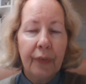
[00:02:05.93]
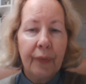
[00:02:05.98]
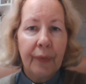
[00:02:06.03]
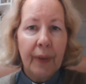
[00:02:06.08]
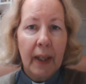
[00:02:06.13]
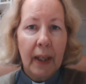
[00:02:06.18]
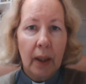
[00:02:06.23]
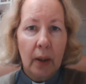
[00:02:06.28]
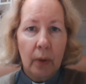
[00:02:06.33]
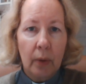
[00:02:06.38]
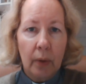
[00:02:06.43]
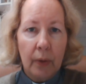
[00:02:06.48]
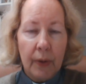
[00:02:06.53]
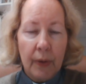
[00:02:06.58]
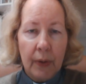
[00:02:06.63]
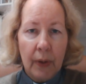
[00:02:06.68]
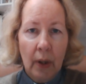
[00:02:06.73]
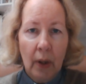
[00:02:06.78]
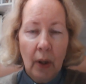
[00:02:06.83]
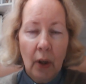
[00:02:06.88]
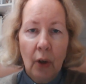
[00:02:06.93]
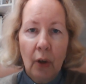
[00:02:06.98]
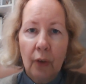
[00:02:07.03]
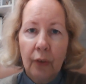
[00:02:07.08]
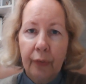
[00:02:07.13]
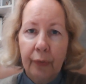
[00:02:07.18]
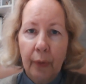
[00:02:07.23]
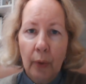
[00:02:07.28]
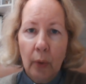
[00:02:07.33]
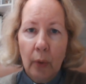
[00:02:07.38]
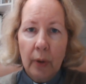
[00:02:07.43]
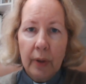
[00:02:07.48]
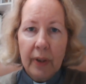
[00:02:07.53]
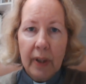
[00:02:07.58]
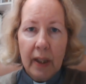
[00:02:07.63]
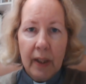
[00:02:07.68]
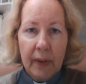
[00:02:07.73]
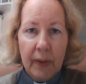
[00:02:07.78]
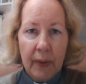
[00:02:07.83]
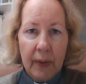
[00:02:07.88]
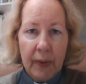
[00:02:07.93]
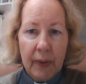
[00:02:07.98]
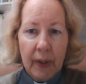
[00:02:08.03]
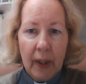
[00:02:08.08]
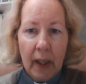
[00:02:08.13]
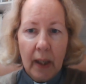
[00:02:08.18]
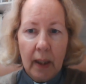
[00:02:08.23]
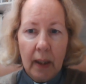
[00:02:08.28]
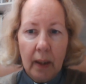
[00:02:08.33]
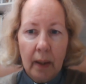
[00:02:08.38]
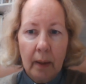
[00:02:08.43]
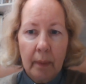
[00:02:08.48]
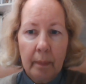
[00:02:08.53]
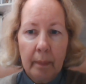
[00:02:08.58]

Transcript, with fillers: fields for Jesus' sake